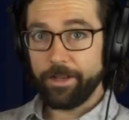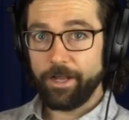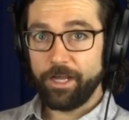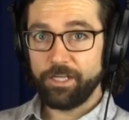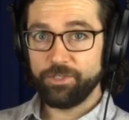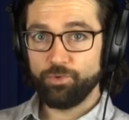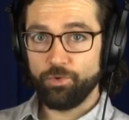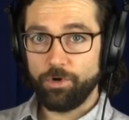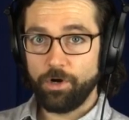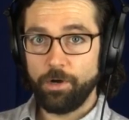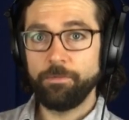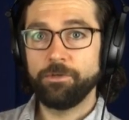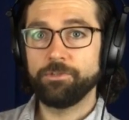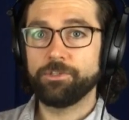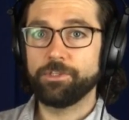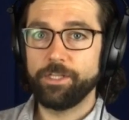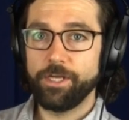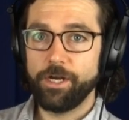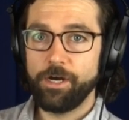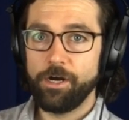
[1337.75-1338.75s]
guys, we're
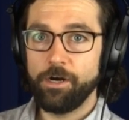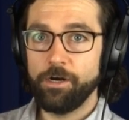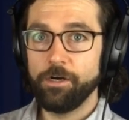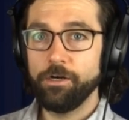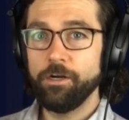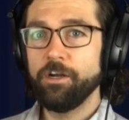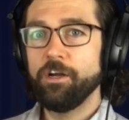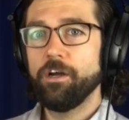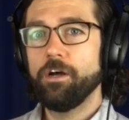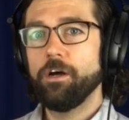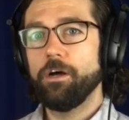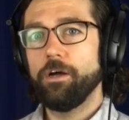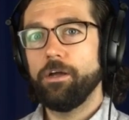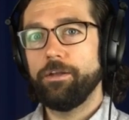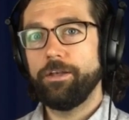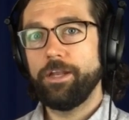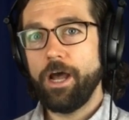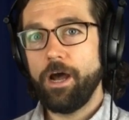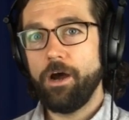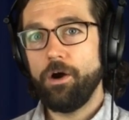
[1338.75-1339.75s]
almost there.
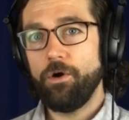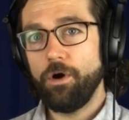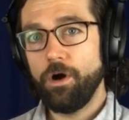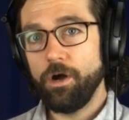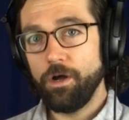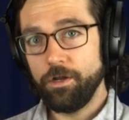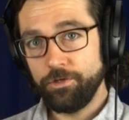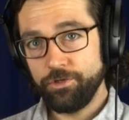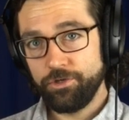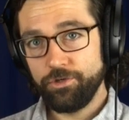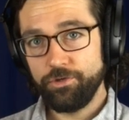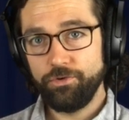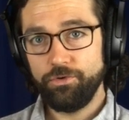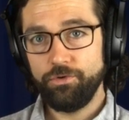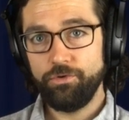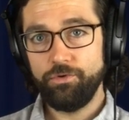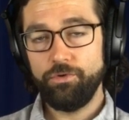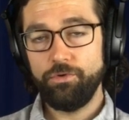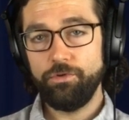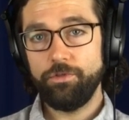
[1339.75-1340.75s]
Now on
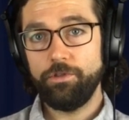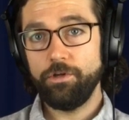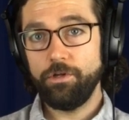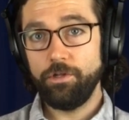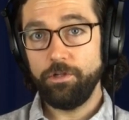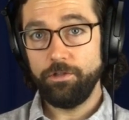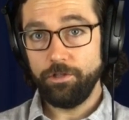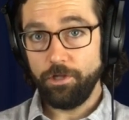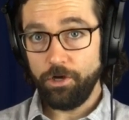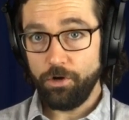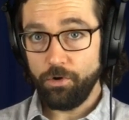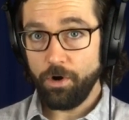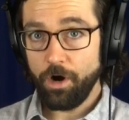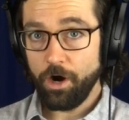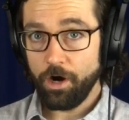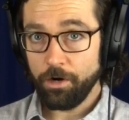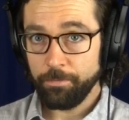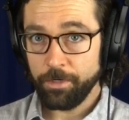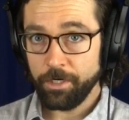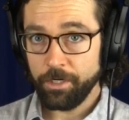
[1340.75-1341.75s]
to the low
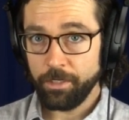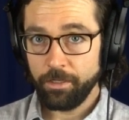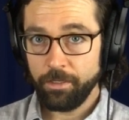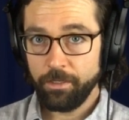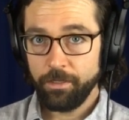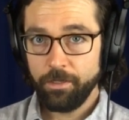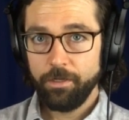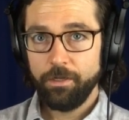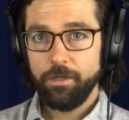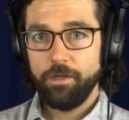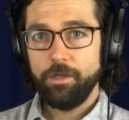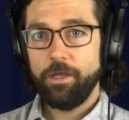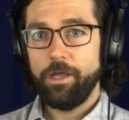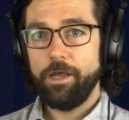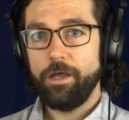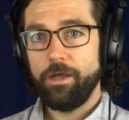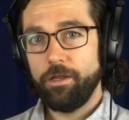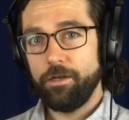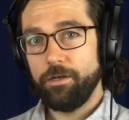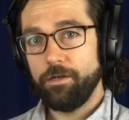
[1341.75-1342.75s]
harmony.
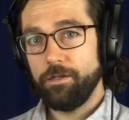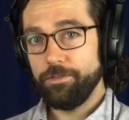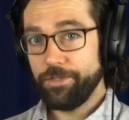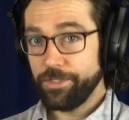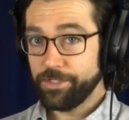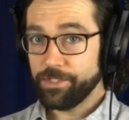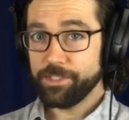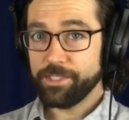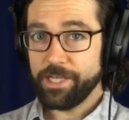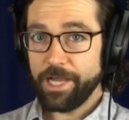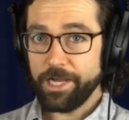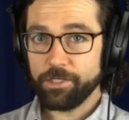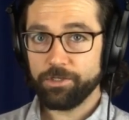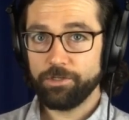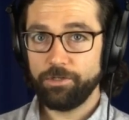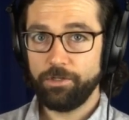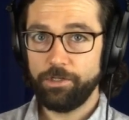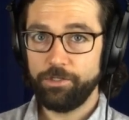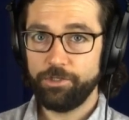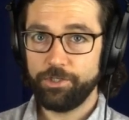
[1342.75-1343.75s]
And this is
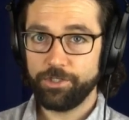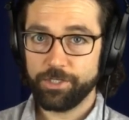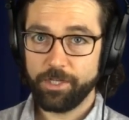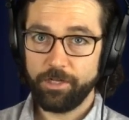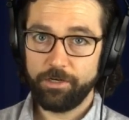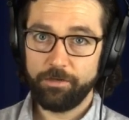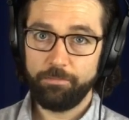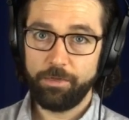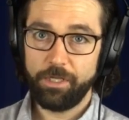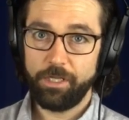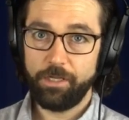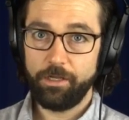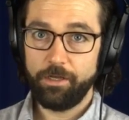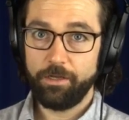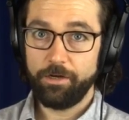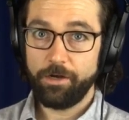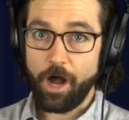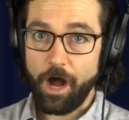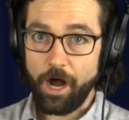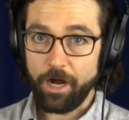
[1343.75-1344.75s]
actually just going to be
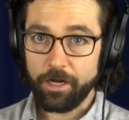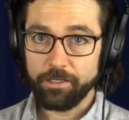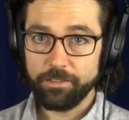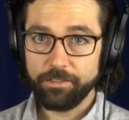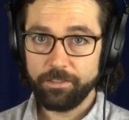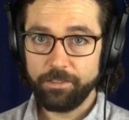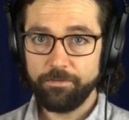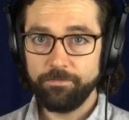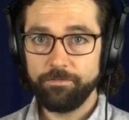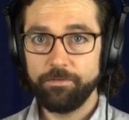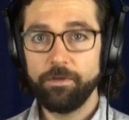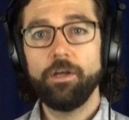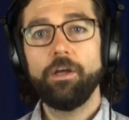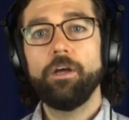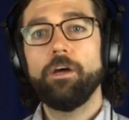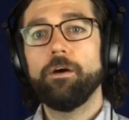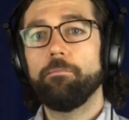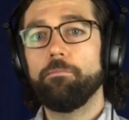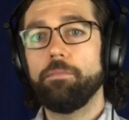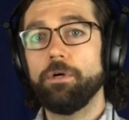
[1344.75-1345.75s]
an octave,
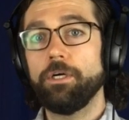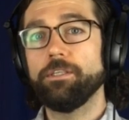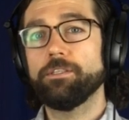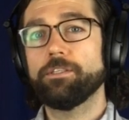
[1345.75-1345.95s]
but